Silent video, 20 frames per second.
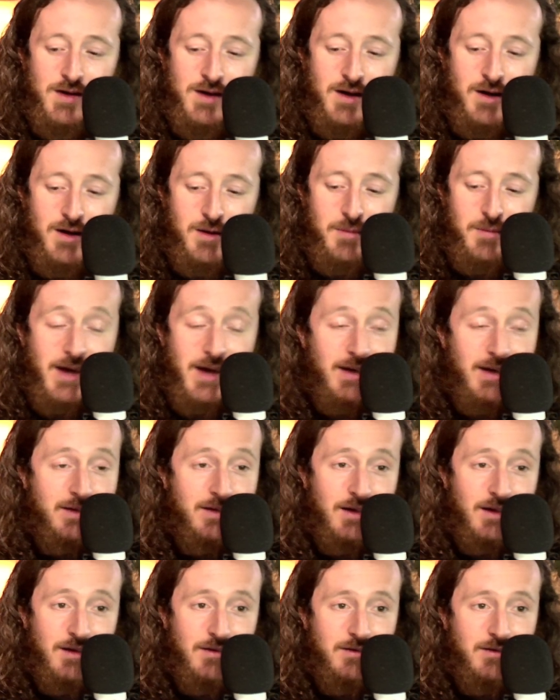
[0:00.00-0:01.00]

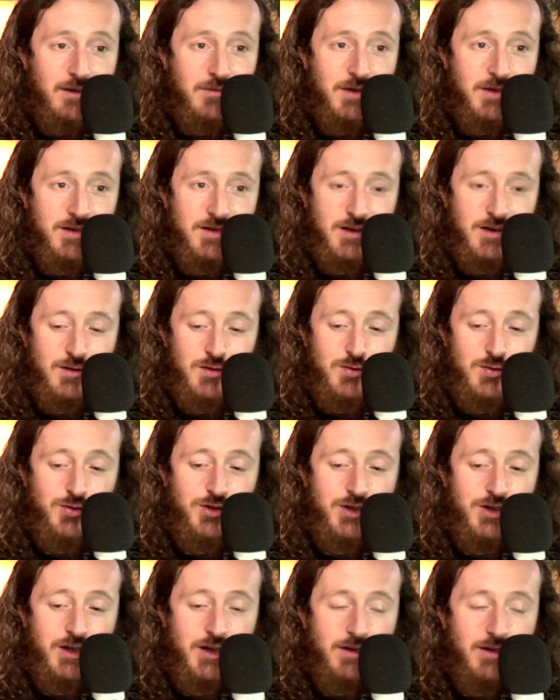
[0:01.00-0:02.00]
anything. I'm not telling you
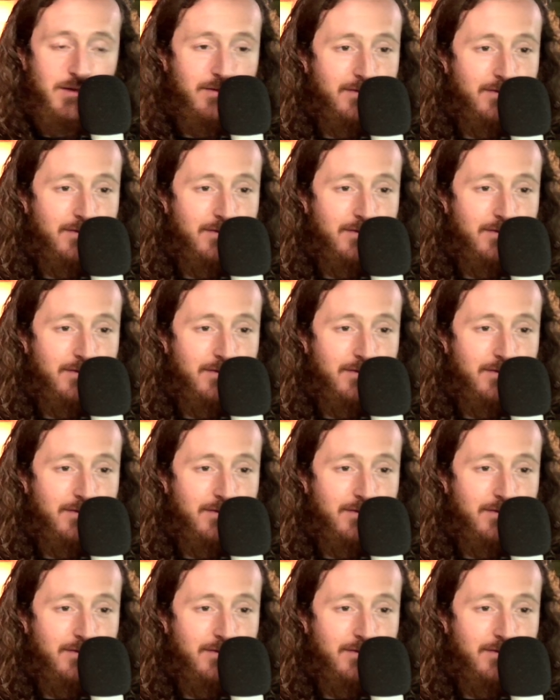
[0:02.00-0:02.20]
shit.